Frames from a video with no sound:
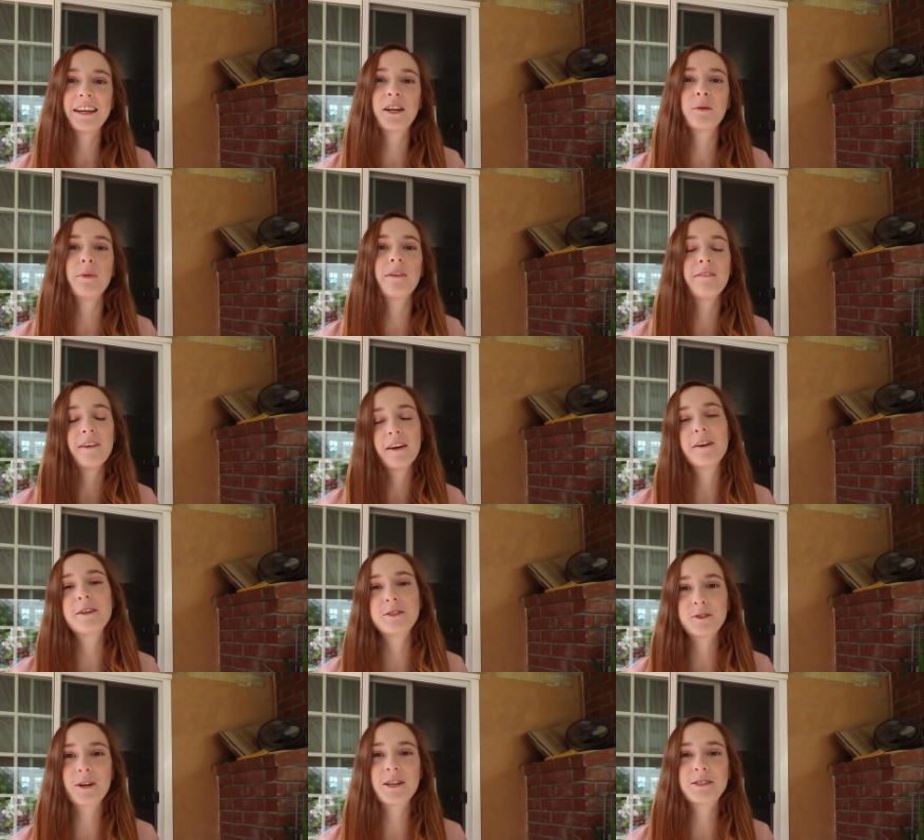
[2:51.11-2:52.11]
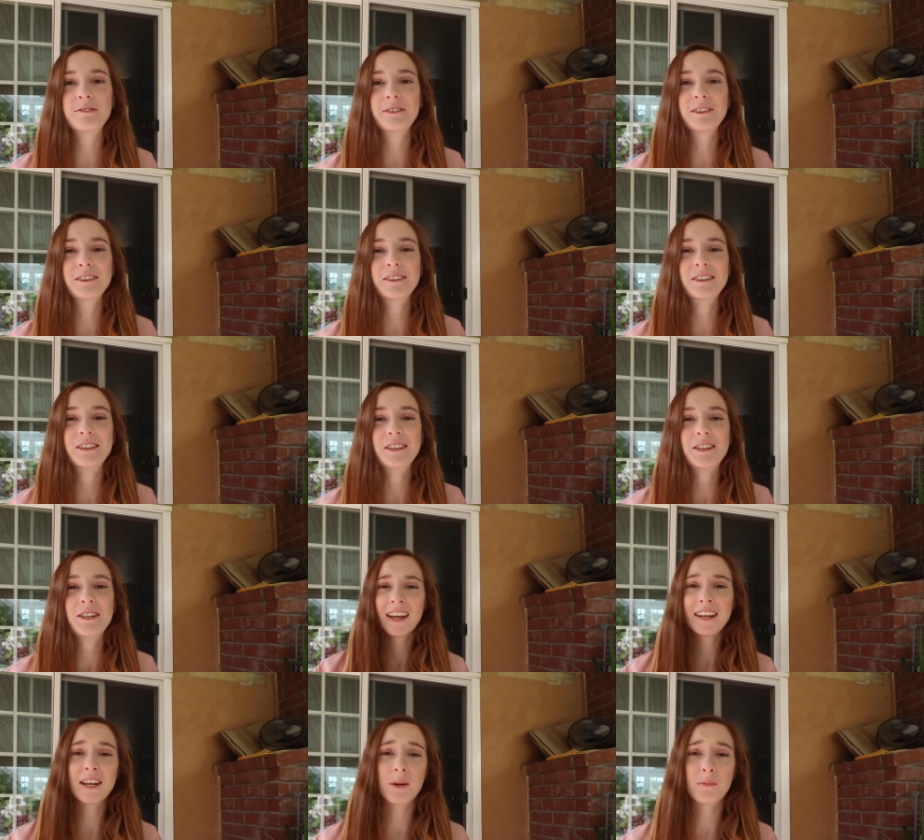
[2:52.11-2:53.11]
It could be very stressful.
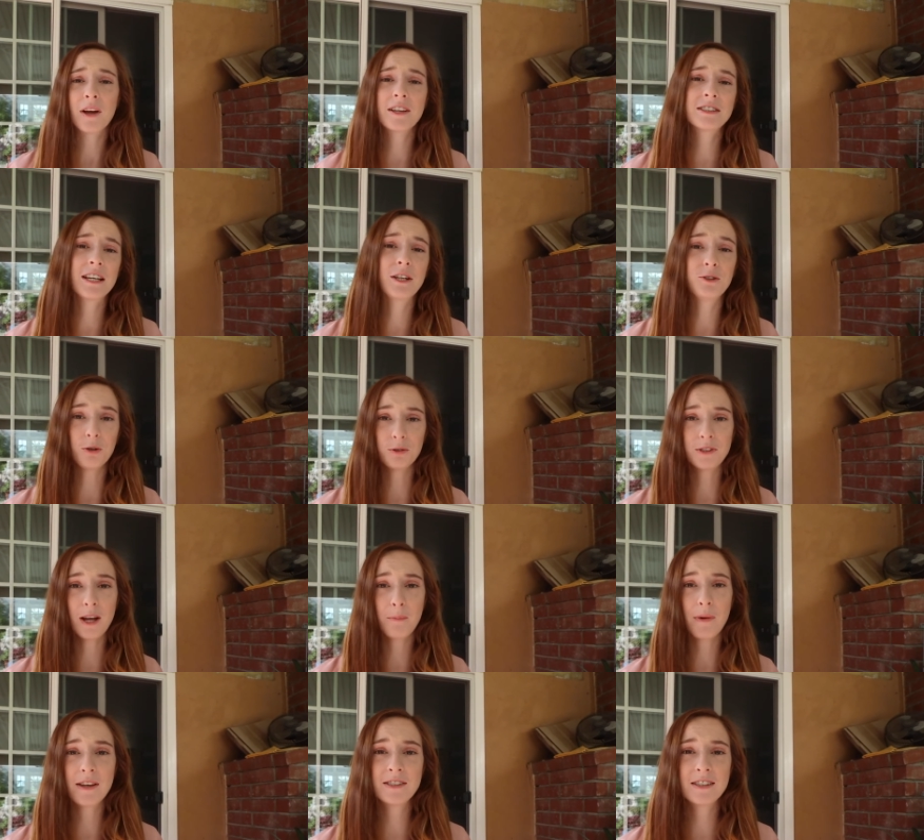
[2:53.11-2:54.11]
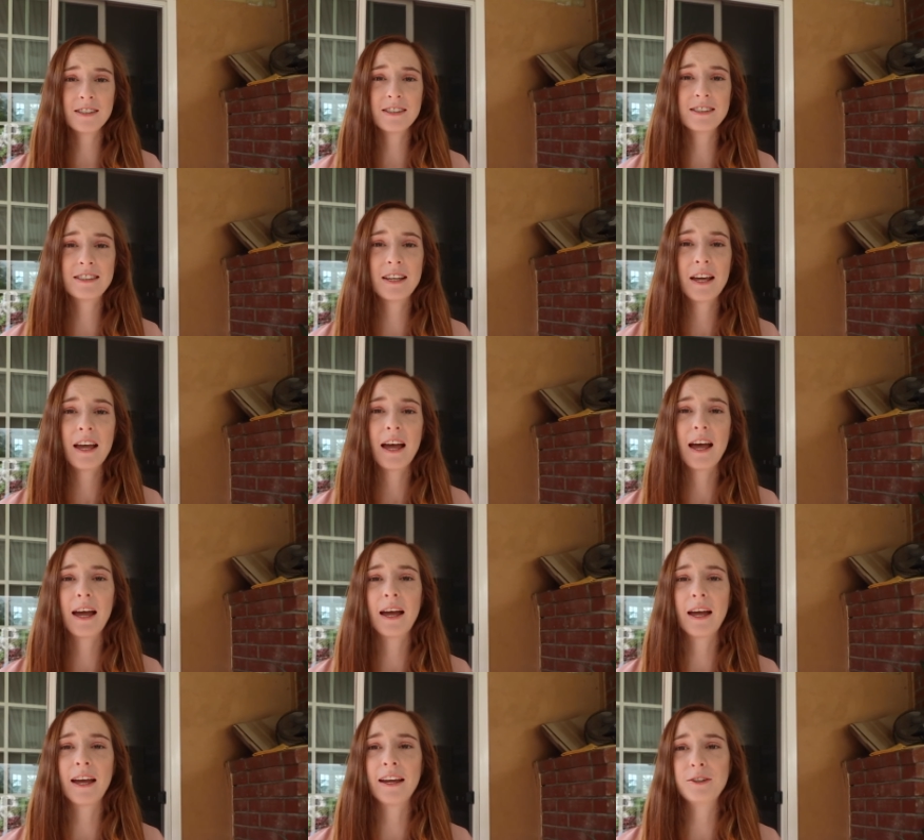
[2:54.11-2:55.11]
Now, I'm not saying don't take buses,
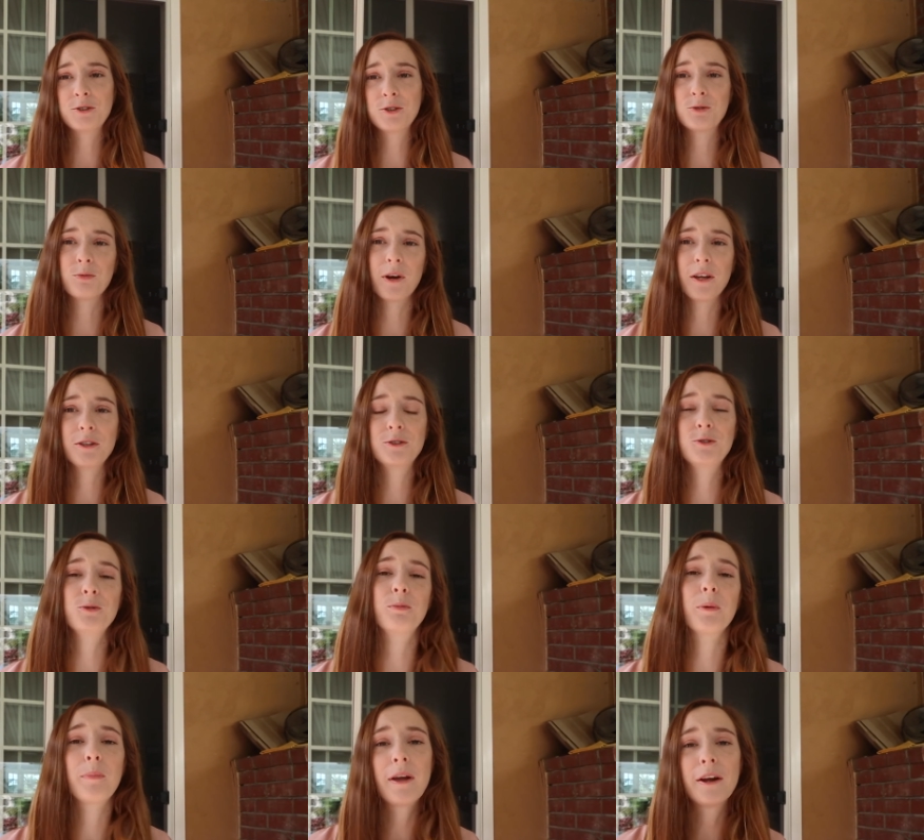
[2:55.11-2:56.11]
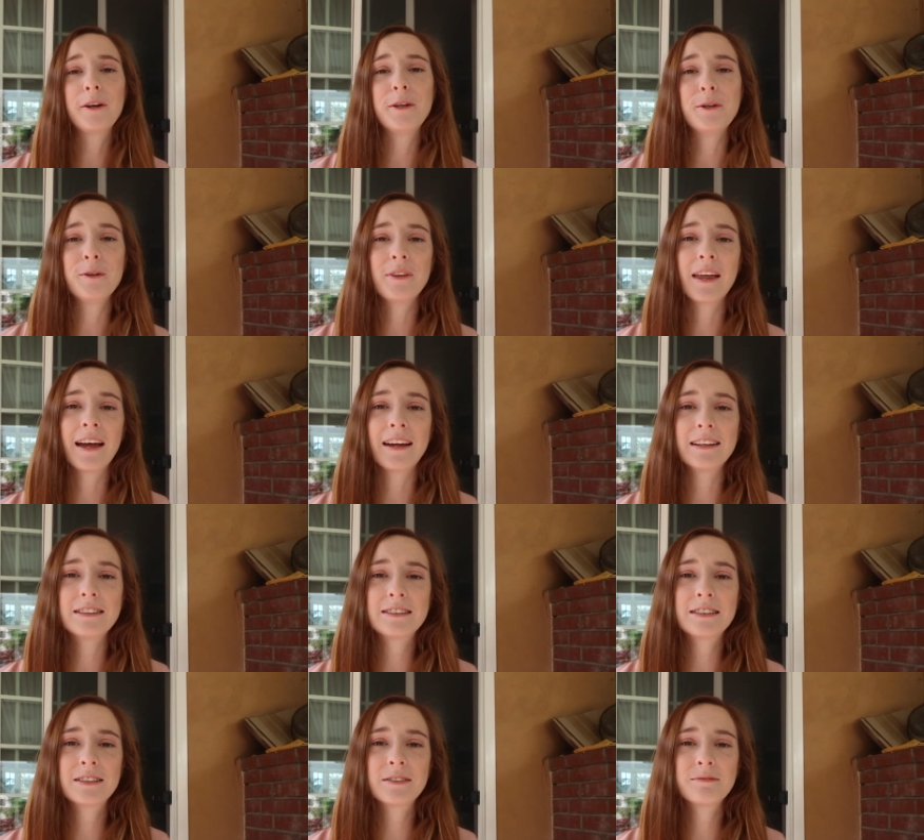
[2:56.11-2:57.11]
I just want to prepare you
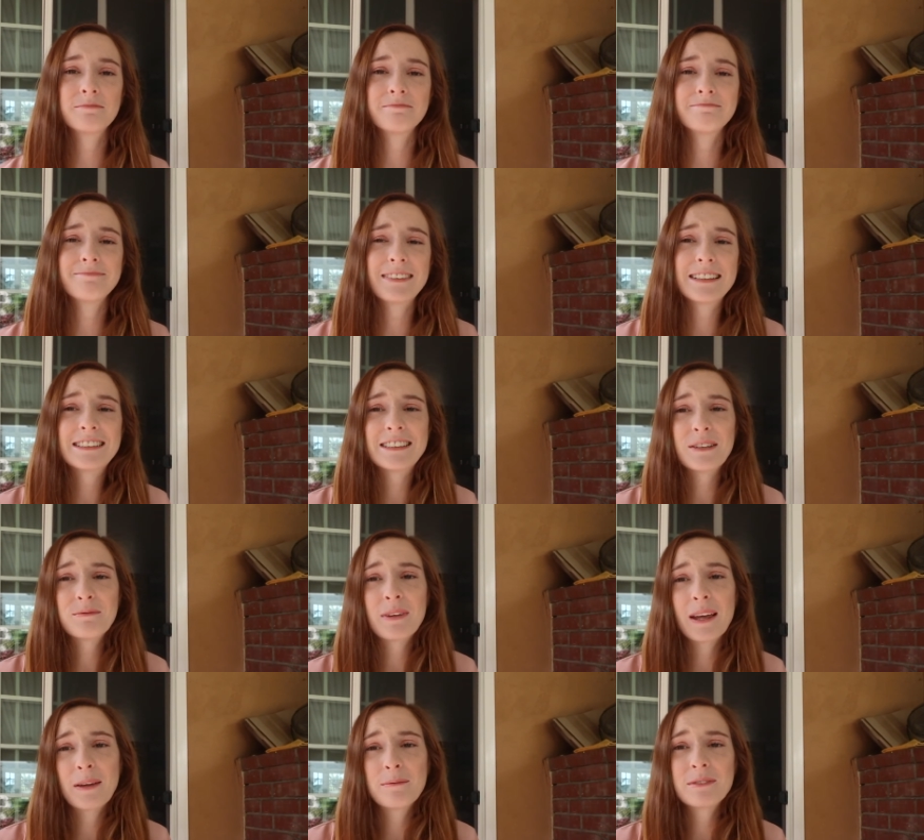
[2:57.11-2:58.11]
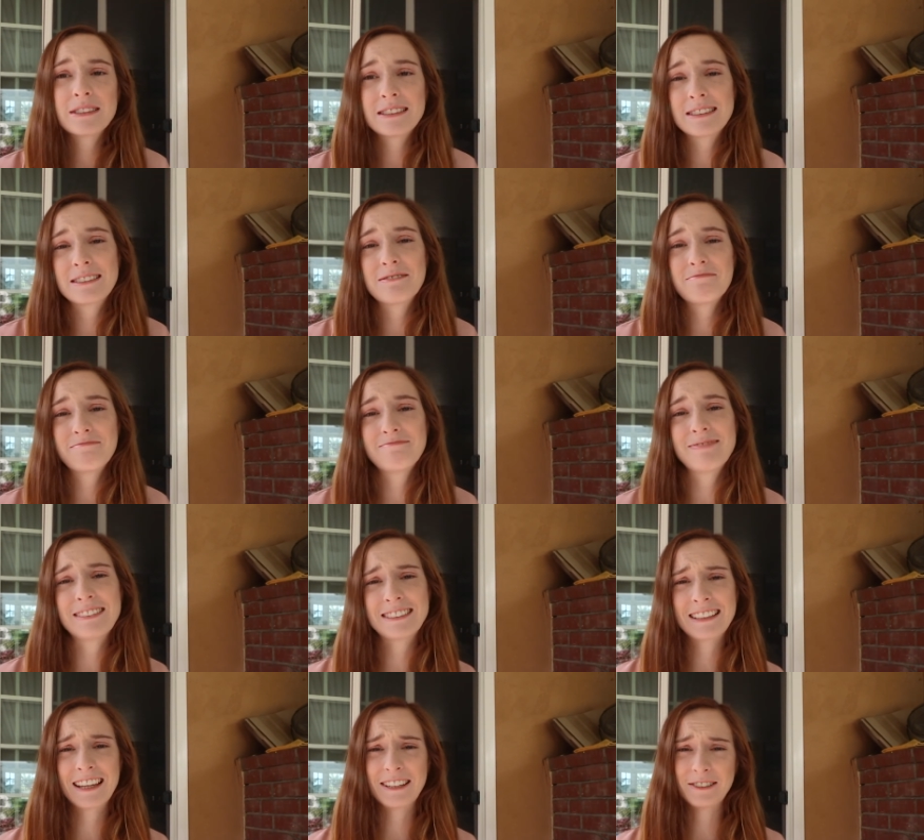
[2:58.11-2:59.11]
that sometimes
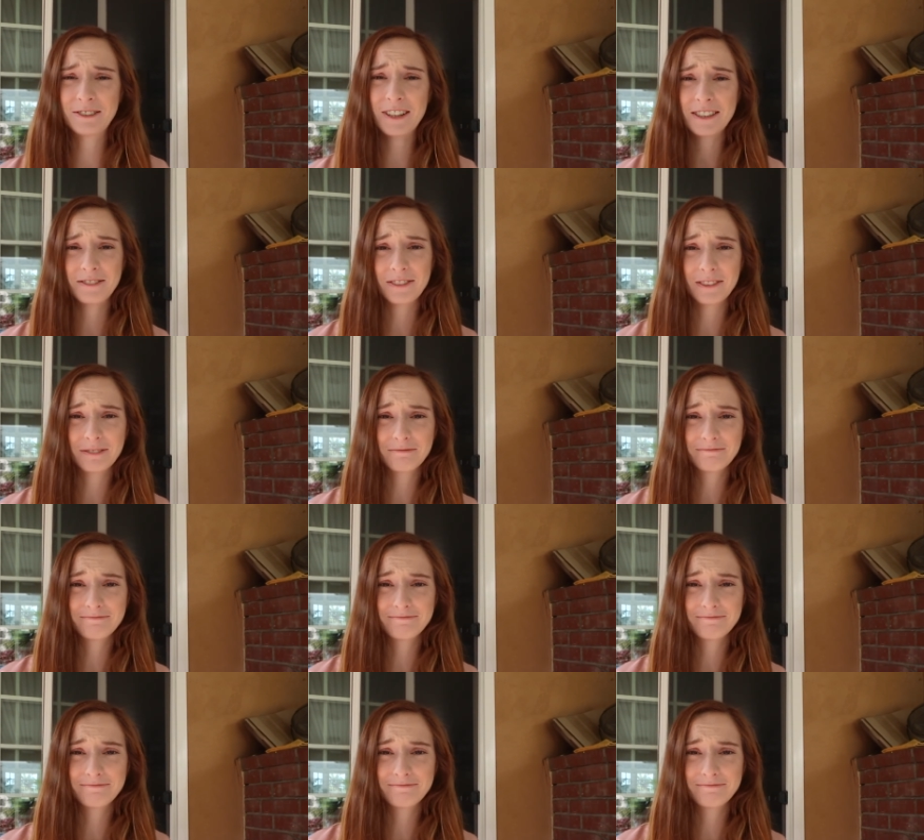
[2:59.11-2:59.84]
it's kind of stressful.